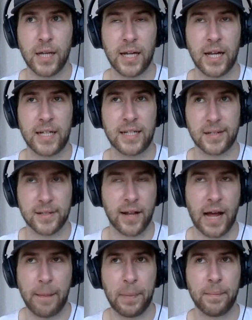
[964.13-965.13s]
it, it, doesn't
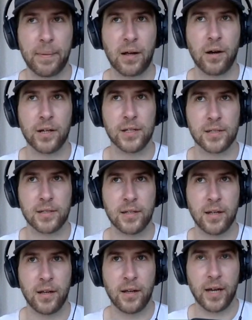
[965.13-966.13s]
happen
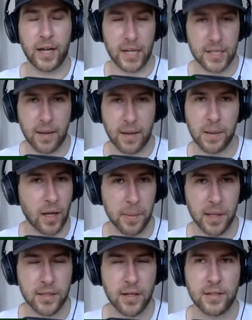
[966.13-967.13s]
because, and this happened a
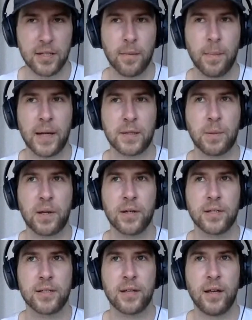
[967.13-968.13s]
couple of times to the Bucks,
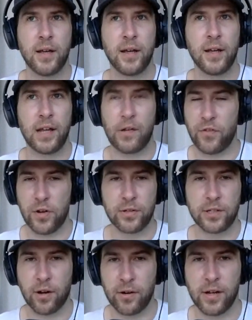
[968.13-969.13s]
because if you
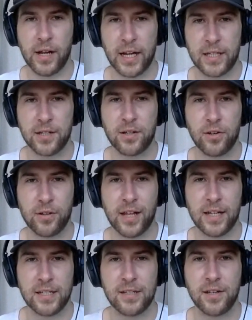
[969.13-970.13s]
don't execute
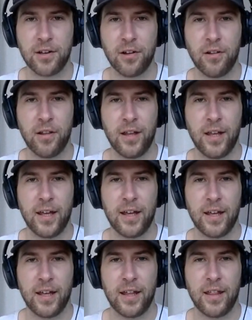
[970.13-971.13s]
that steal,
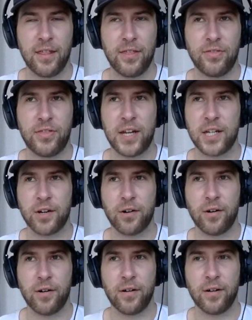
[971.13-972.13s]
then
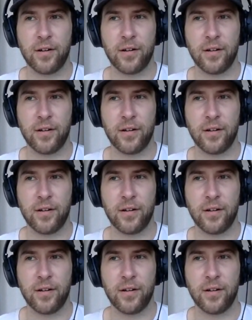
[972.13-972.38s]
you're